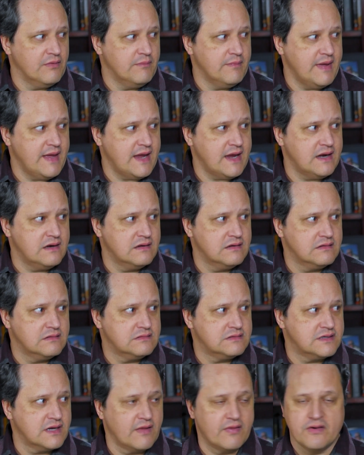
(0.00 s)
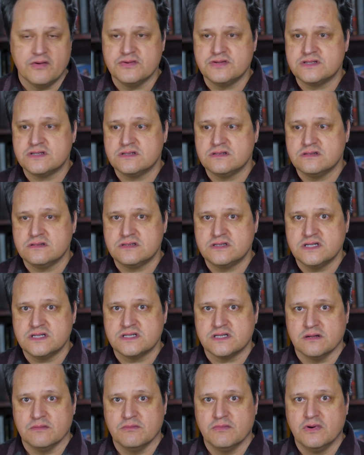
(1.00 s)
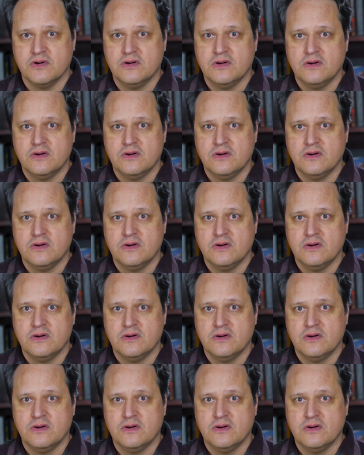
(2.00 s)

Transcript: the main Telos system.